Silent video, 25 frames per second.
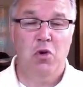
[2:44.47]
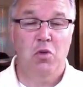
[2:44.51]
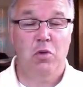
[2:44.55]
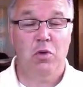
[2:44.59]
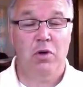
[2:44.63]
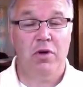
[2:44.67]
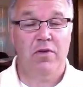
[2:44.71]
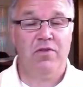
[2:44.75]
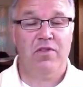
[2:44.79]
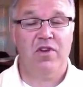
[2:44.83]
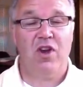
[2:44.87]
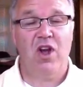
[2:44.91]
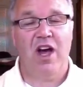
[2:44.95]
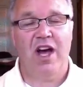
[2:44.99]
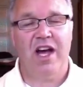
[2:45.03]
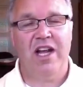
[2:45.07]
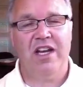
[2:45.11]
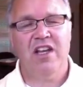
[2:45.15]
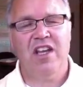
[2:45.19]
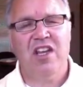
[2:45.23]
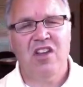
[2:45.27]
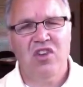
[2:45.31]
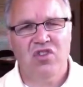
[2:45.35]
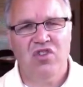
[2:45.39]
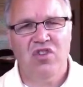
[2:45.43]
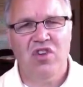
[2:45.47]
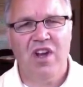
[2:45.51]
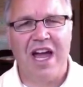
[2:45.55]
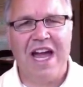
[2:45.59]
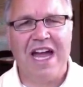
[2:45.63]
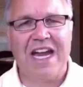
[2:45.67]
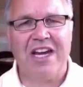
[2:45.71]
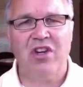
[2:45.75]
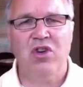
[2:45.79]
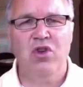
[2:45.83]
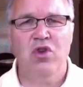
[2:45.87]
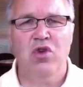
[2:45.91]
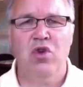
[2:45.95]
Or if God is
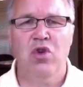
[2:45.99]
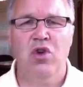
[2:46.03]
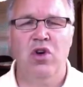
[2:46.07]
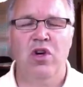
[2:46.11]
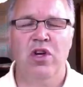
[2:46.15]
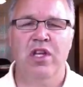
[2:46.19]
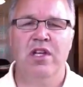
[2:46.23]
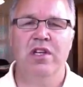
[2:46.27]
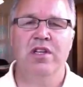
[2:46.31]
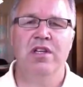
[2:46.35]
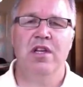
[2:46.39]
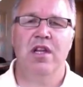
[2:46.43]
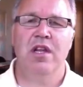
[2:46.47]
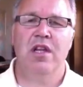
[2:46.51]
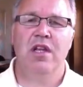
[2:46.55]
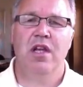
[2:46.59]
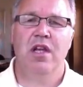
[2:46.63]
not good,